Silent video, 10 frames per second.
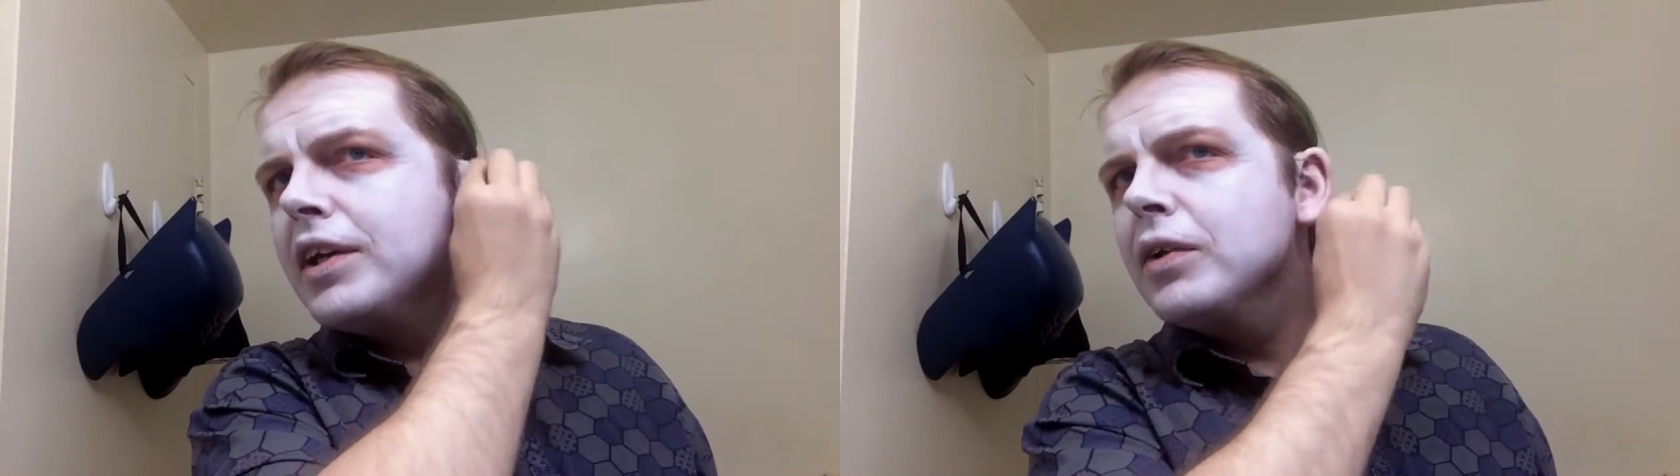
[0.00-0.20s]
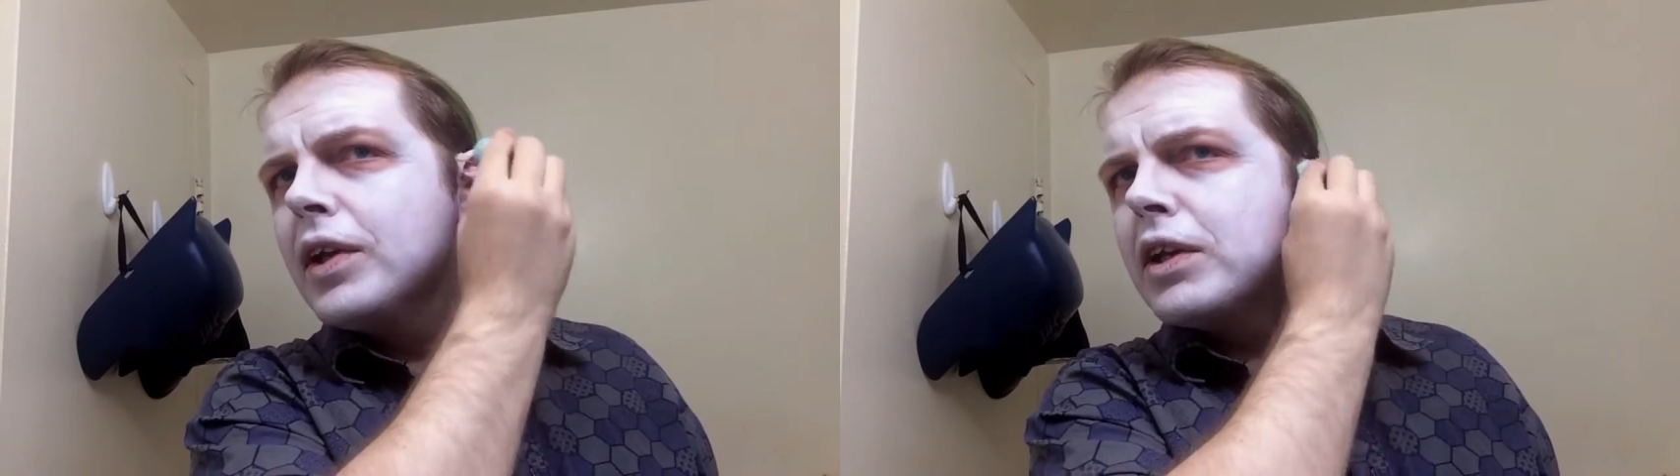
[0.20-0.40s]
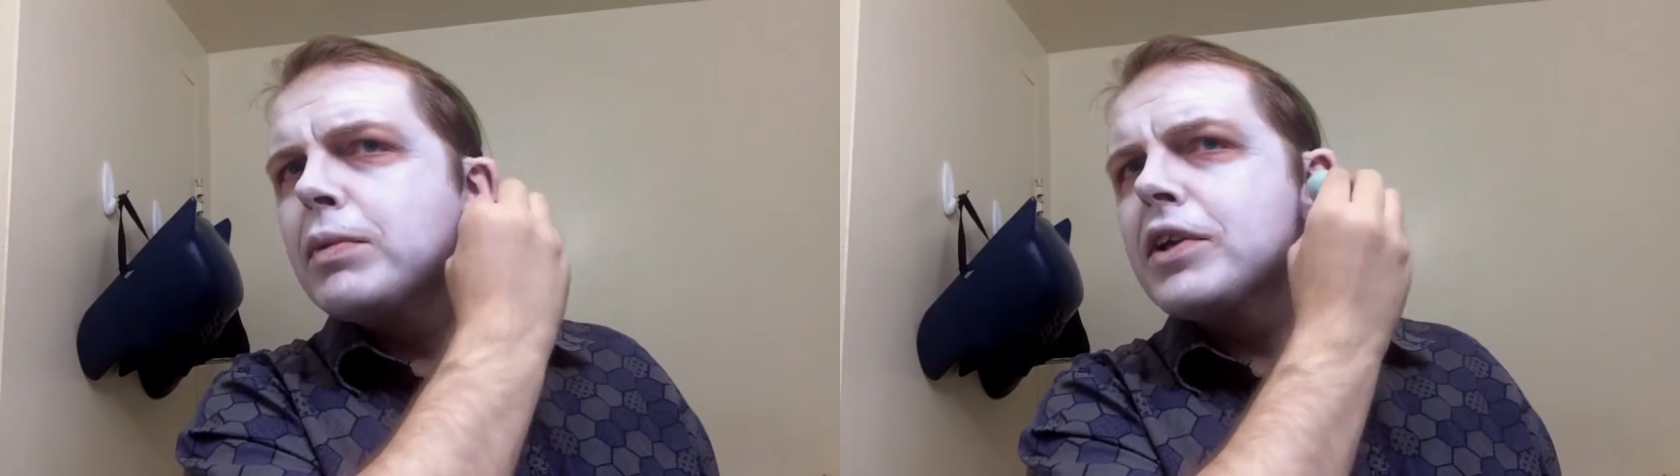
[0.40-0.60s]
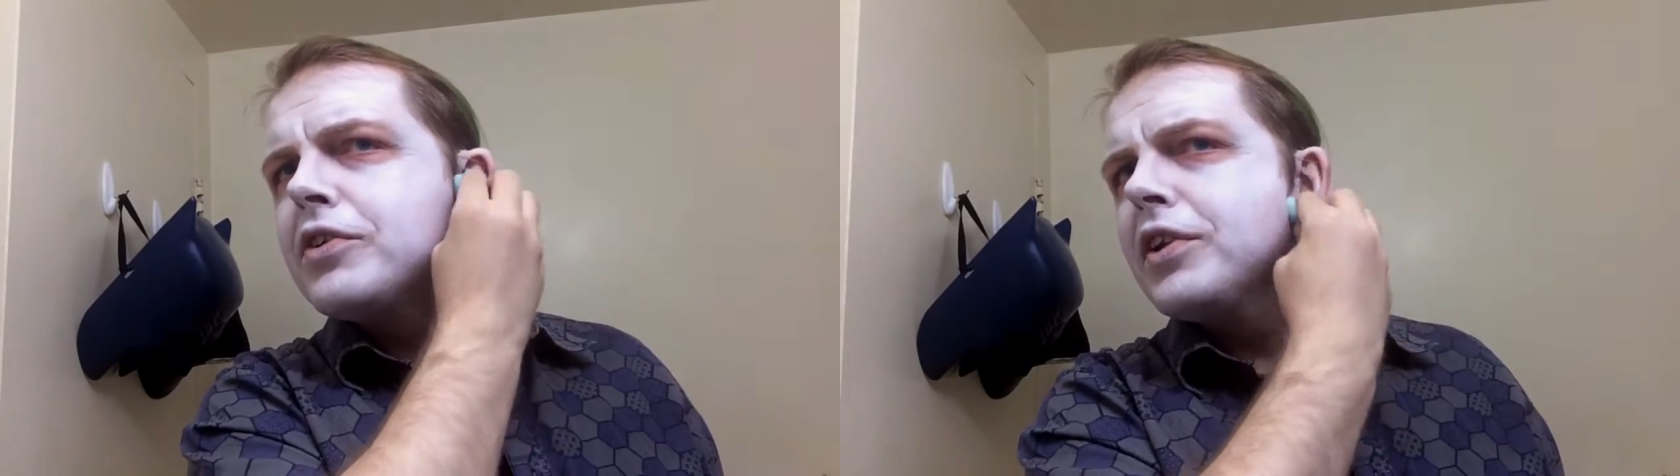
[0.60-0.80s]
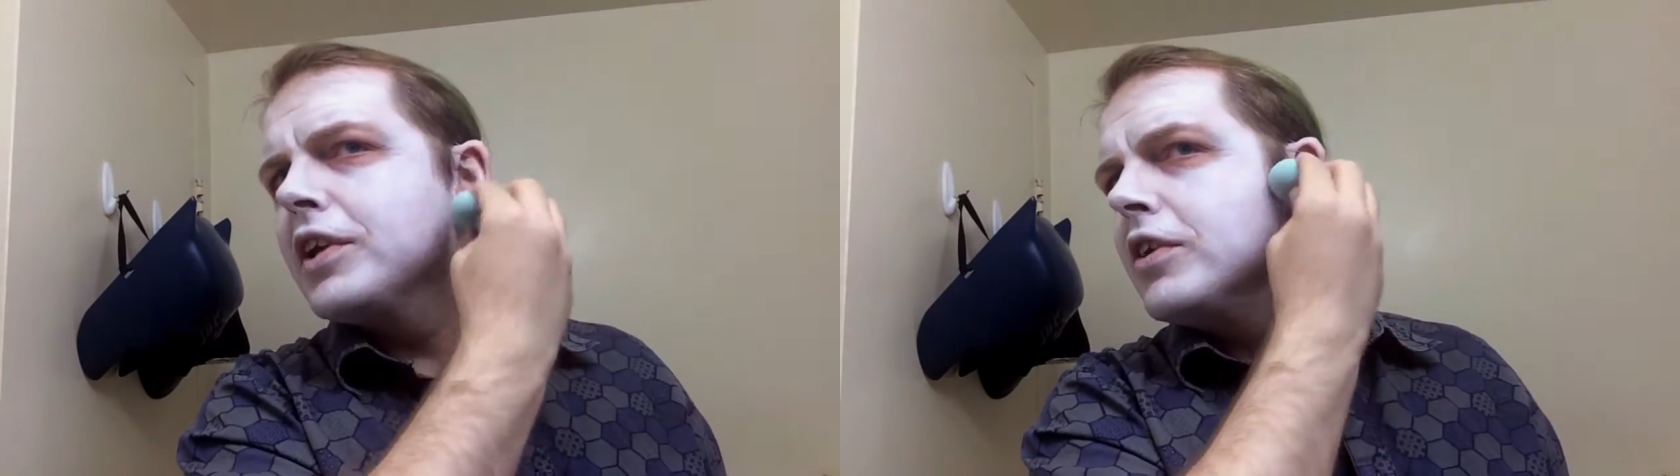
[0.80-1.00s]
I do like to
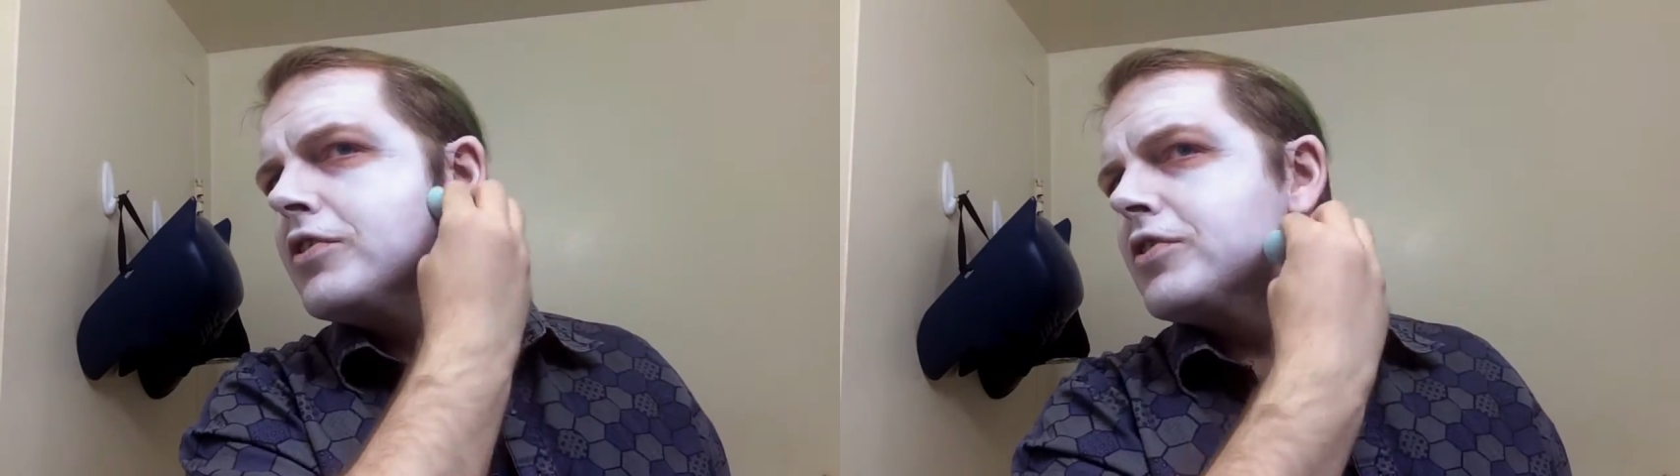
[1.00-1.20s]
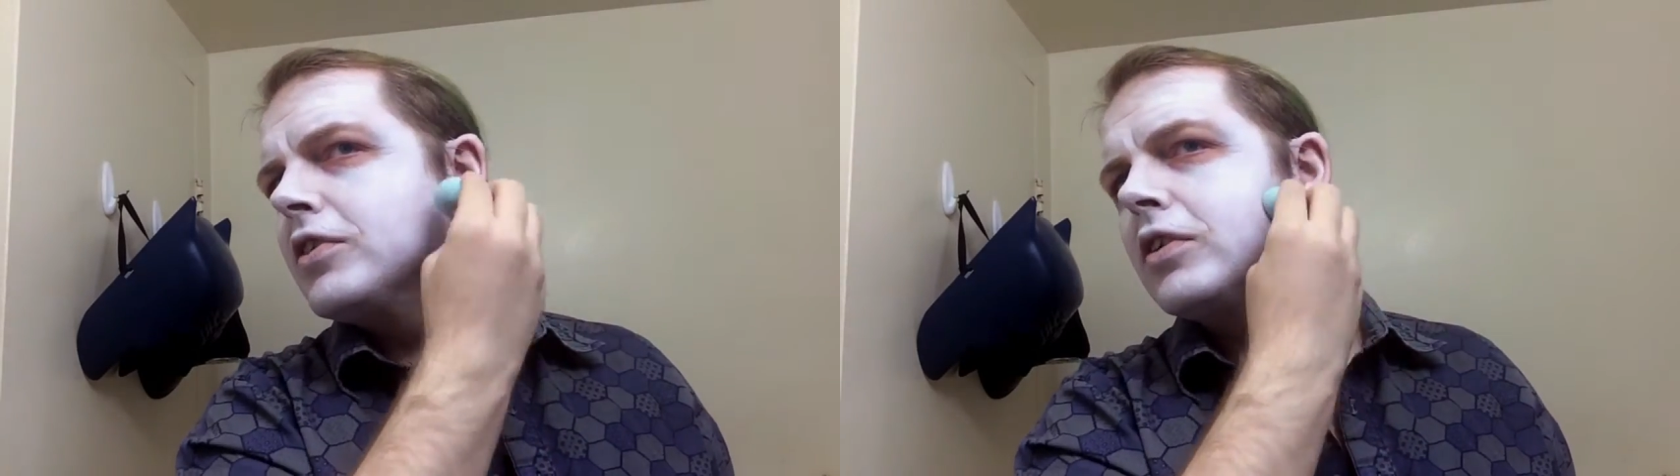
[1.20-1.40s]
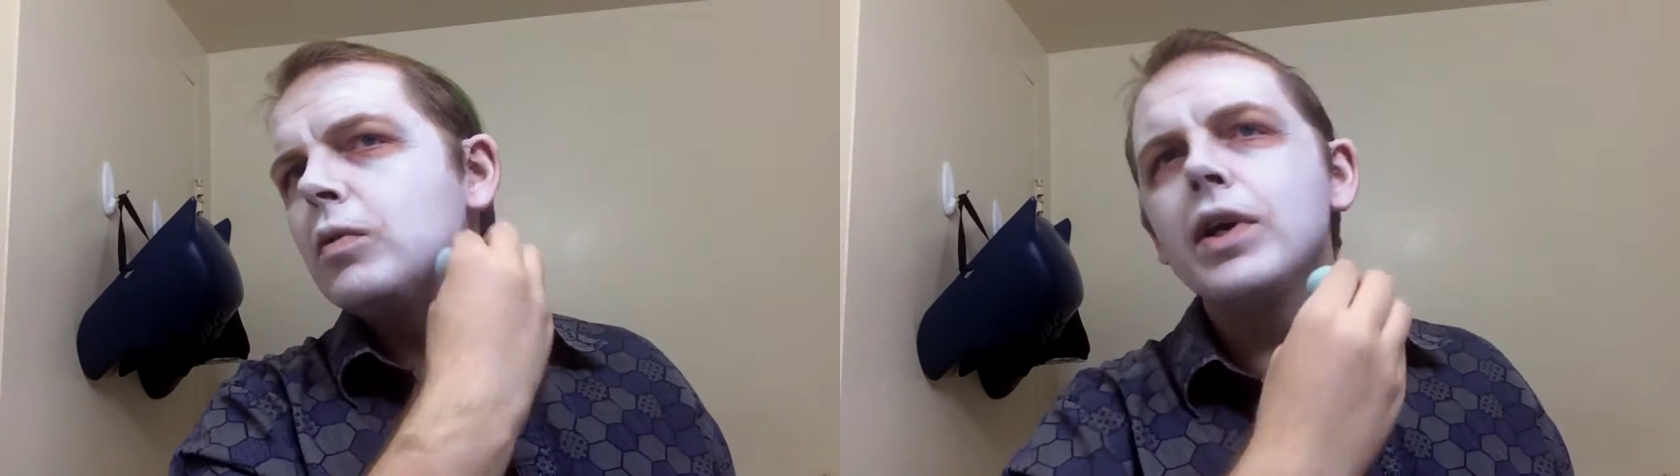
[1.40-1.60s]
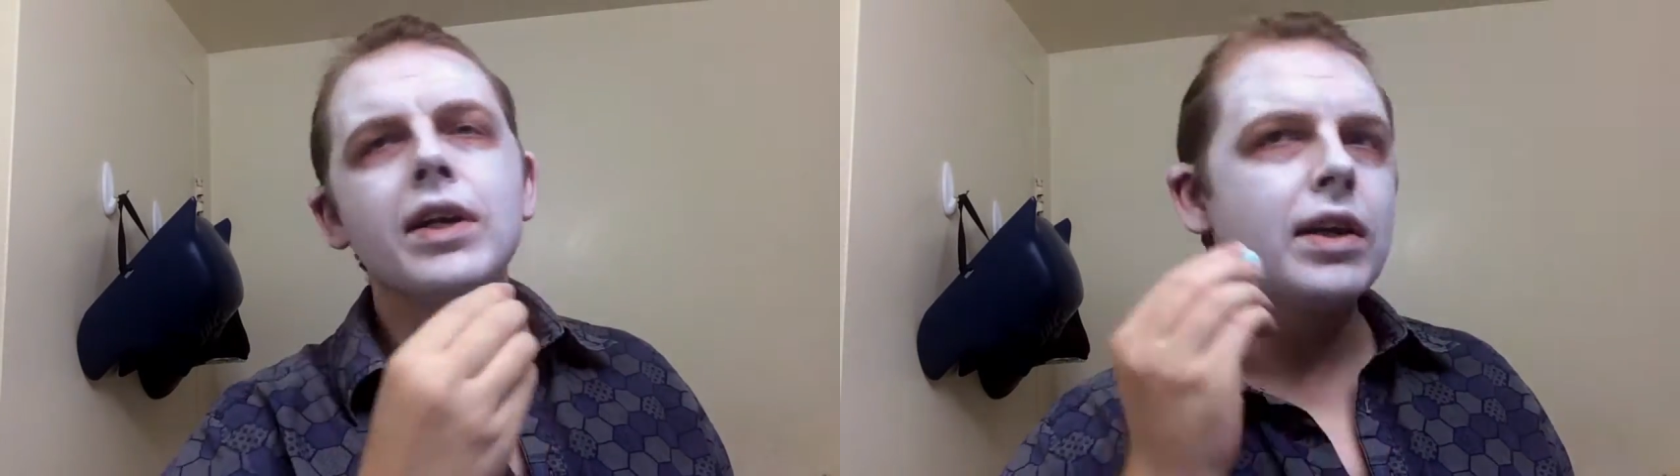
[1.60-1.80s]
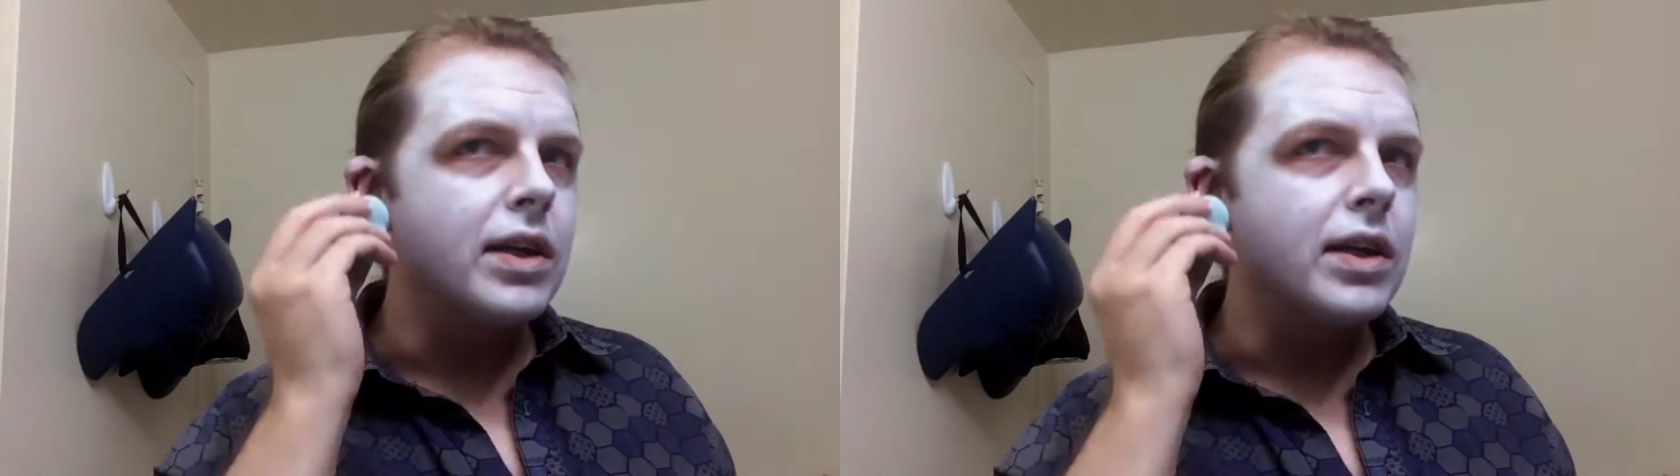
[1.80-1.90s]
make sure the ears are a little white